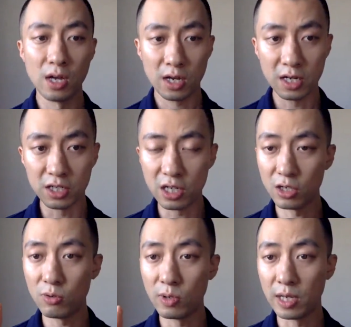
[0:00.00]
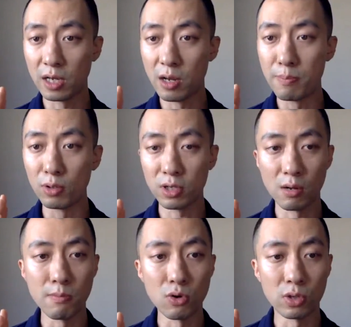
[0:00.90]
Continuing building a
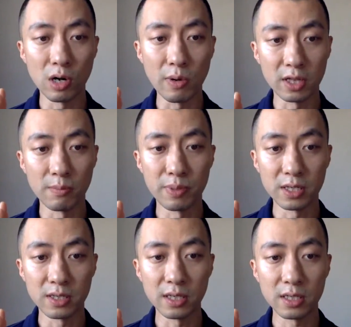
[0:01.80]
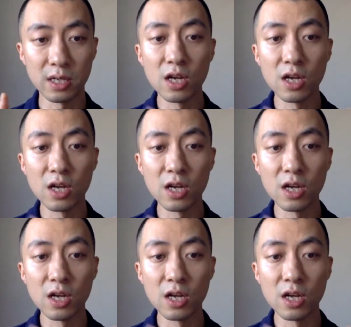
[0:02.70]
moat around the business.